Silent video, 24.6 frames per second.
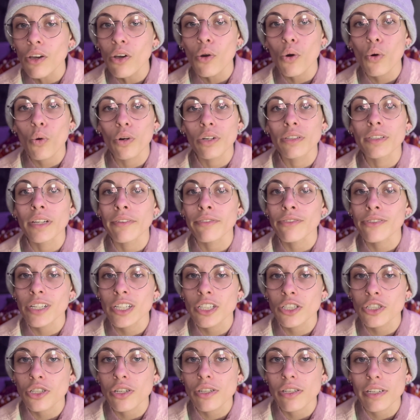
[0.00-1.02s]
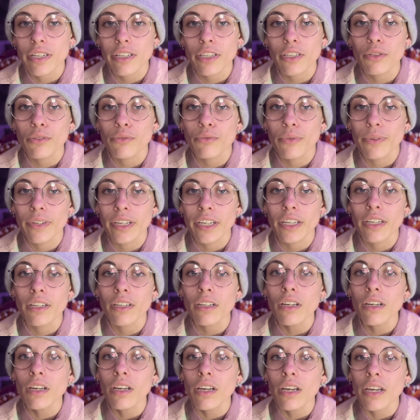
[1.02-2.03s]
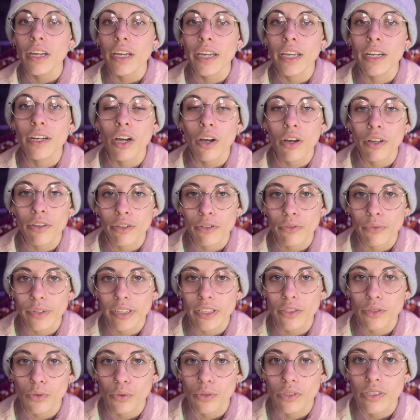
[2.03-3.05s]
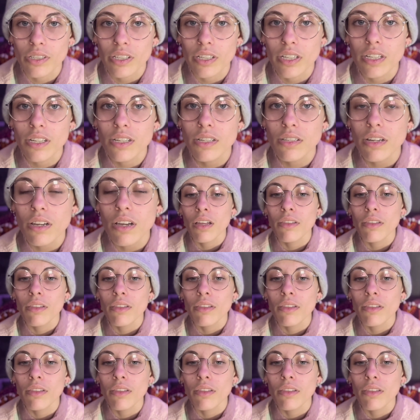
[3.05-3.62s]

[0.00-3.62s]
or definitions that you read in other resources,